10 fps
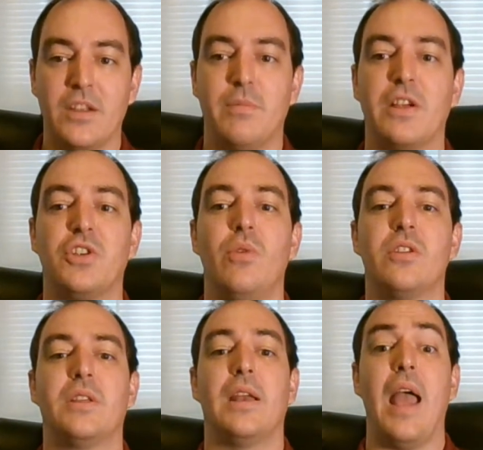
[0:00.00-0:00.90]
So make sure you
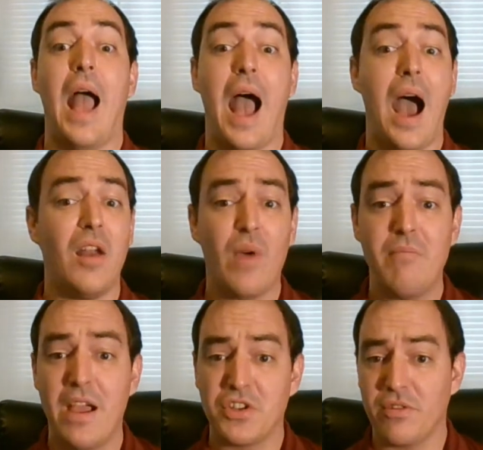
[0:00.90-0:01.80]
understand, how do
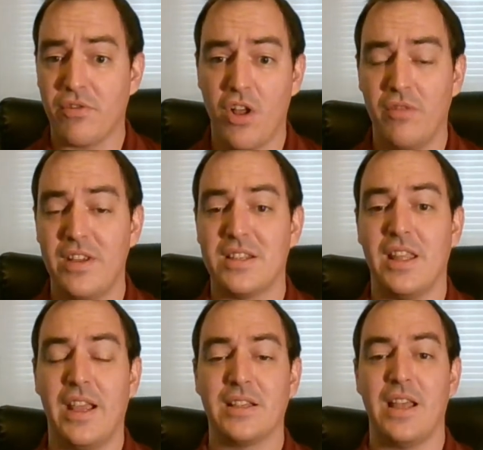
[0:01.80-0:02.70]
I measure for all of these
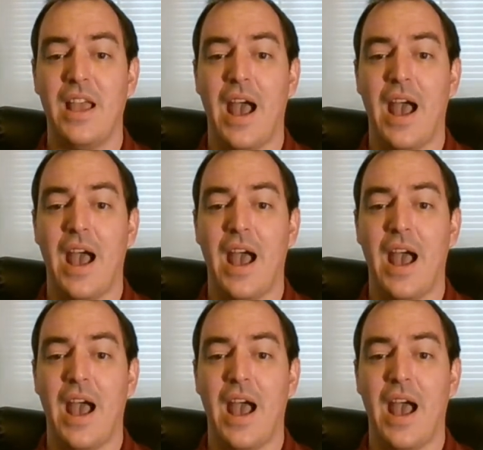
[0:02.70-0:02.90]
things?